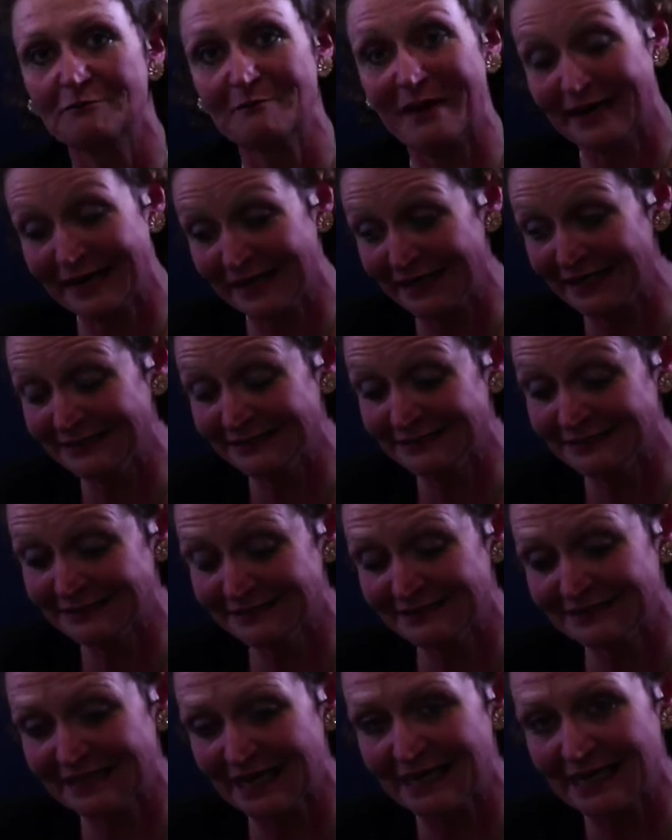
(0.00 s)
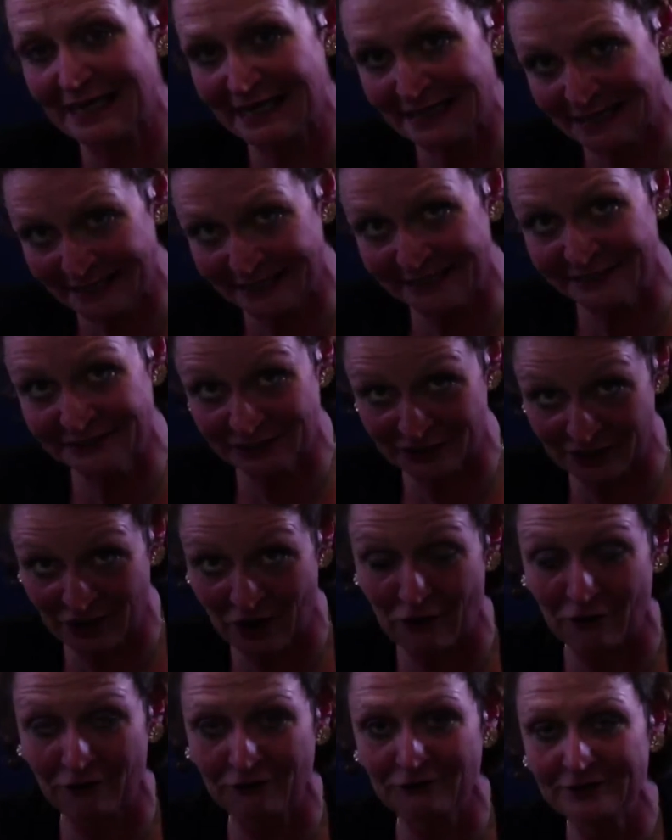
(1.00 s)
of my kids that he needed to
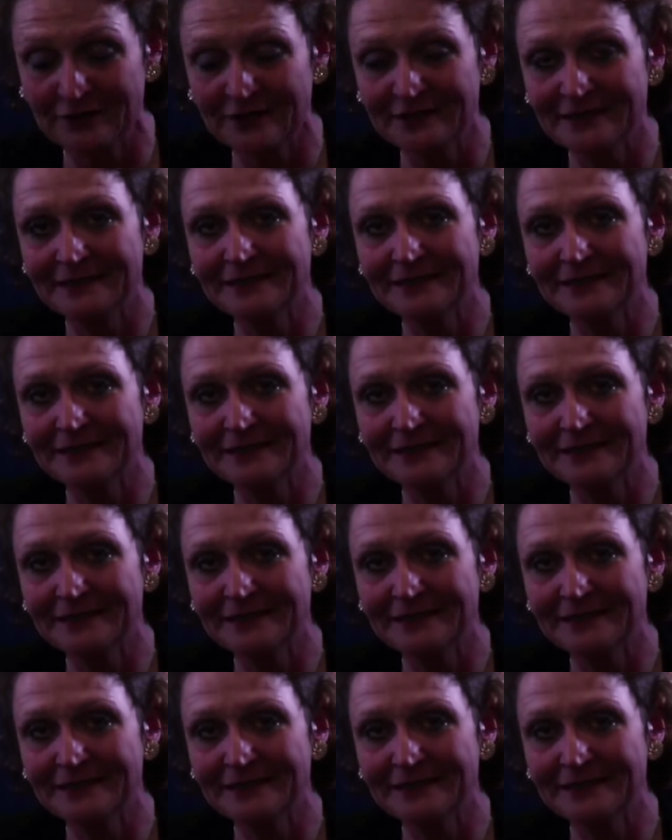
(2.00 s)
go,